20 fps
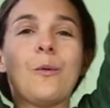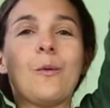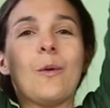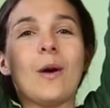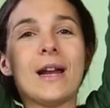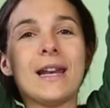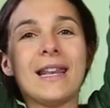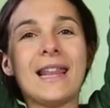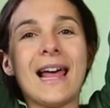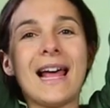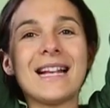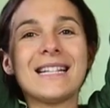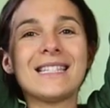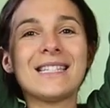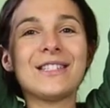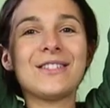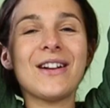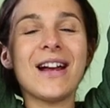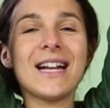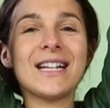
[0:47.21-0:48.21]
one last
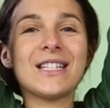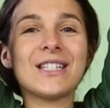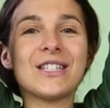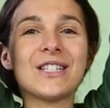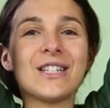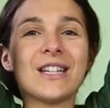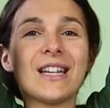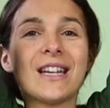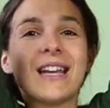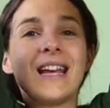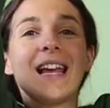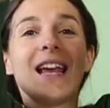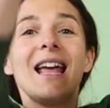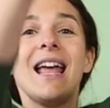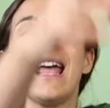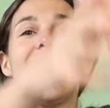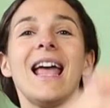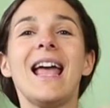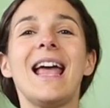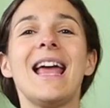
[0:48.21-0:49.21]
stretch,
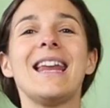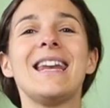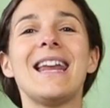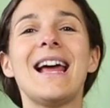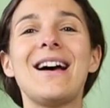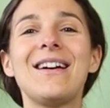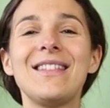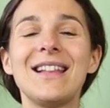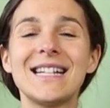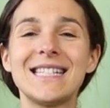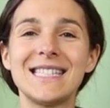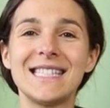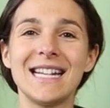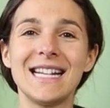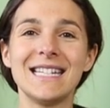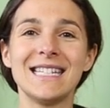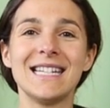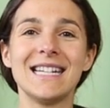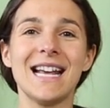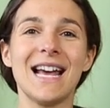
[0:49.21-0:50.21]
and now let's
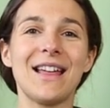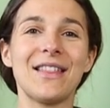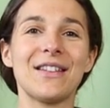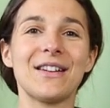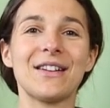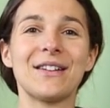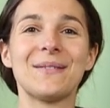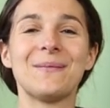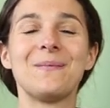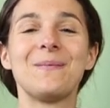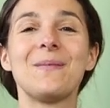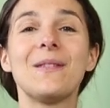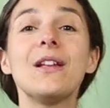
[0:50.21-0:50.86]
sing together.